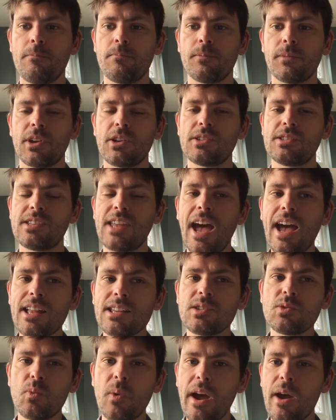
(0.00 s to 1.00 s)
Because
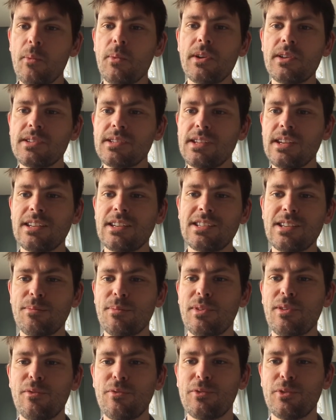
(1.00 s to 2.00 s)
that's where we'll see some
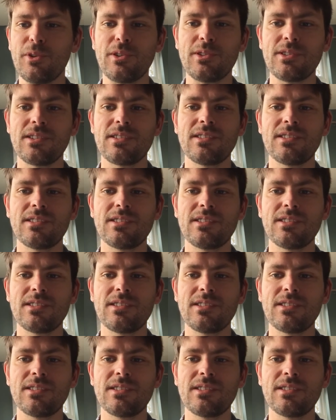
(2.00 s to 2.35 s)
of the fruits.